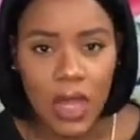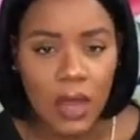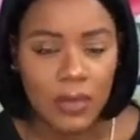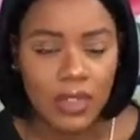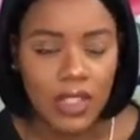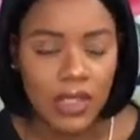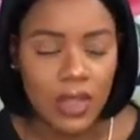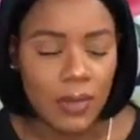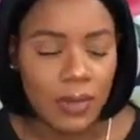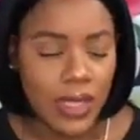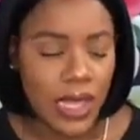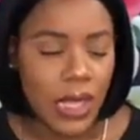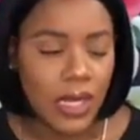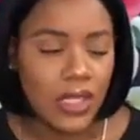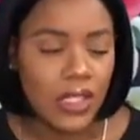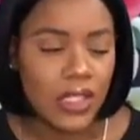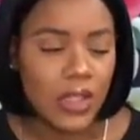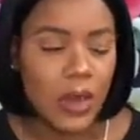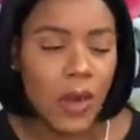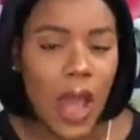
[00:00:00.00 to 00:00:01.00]
I'm just gonna be
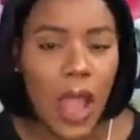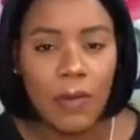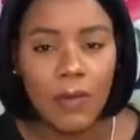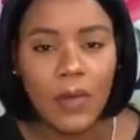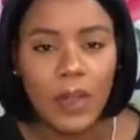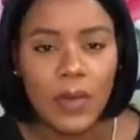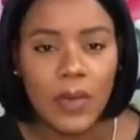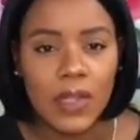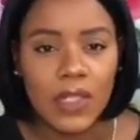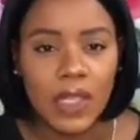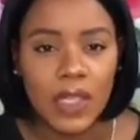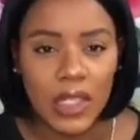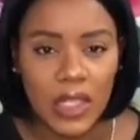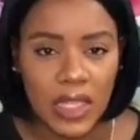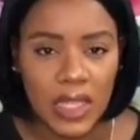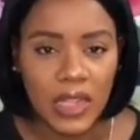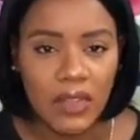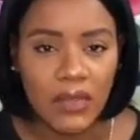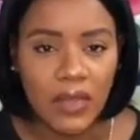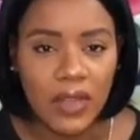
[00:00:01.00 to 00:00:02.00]
honest. So I really wasn't
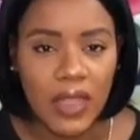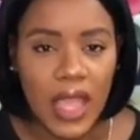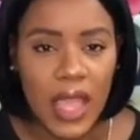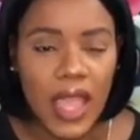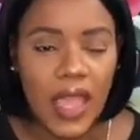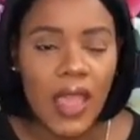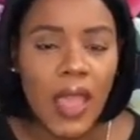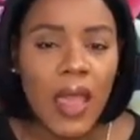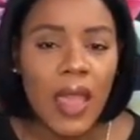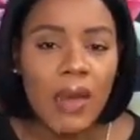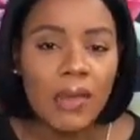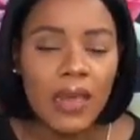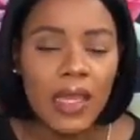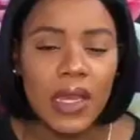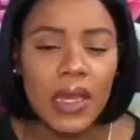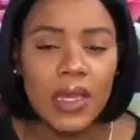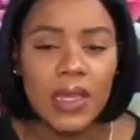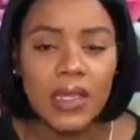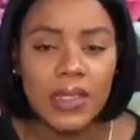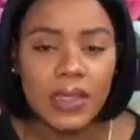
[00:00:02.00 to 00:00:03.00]
looking for that
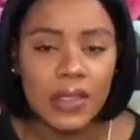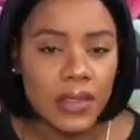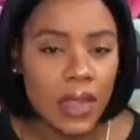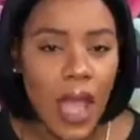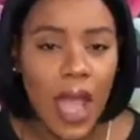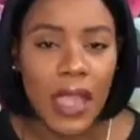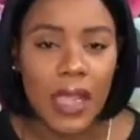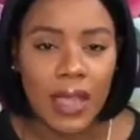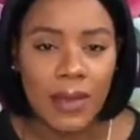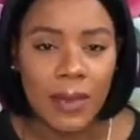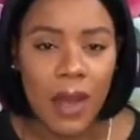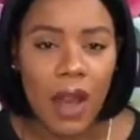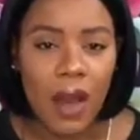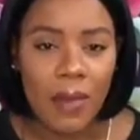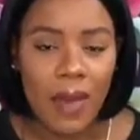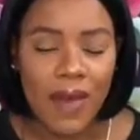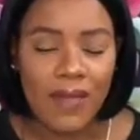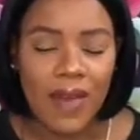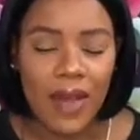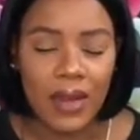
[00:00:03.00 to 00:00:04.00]
because I get all
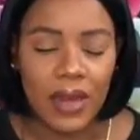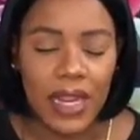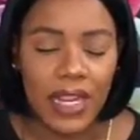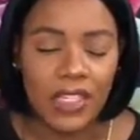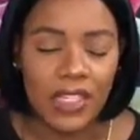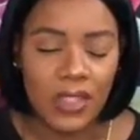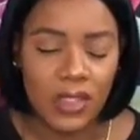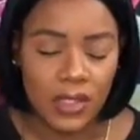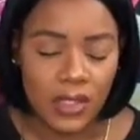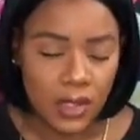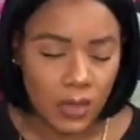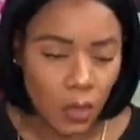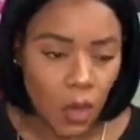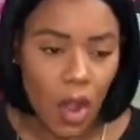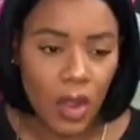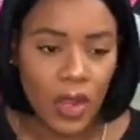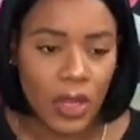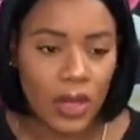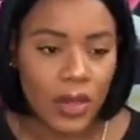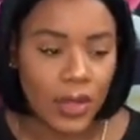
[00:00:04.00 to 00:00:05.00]
my foundations
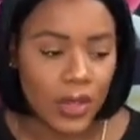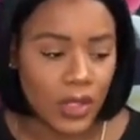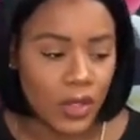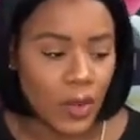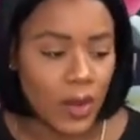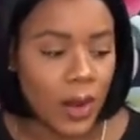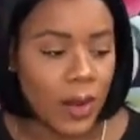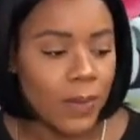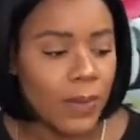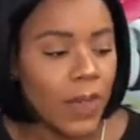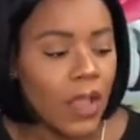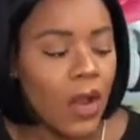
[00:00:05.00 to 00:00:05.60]
walking in the store.